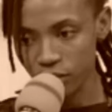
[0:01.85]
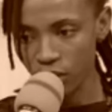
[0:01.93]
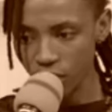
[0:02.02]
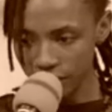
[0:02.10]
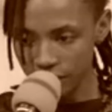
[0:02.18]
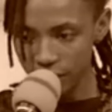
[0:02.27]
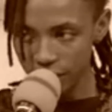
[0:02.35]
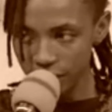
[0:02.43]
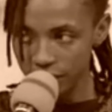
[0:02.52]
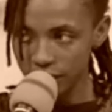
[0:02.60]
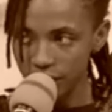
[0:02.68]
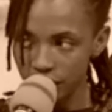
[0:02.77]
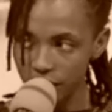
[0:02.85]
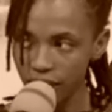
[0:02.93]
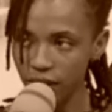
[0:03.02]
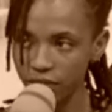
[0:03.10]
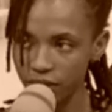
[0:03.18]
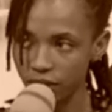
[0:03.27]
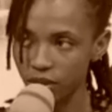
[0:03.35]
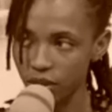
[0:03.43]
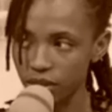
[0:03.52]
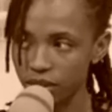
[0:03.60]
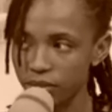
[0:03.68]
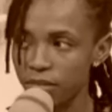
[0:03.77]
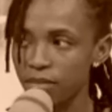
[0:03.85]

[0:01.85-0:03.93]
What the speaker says: constantly seeking after knowledge,